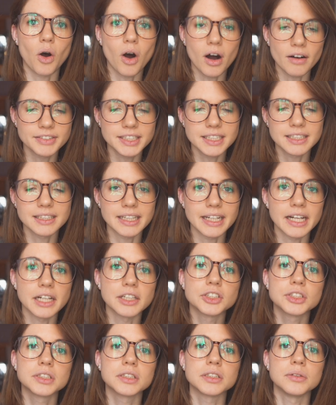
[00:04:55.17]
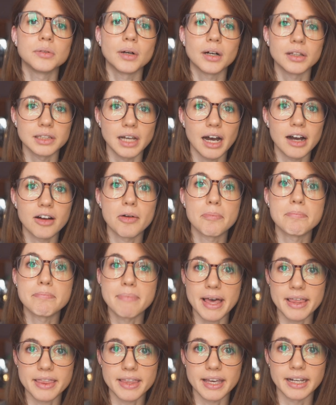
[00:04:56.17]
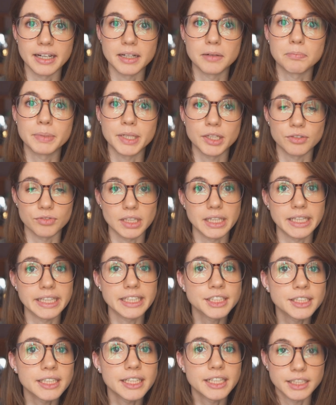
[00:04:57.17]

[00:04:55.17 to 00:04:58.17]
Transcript: often leads to a lot of methane being released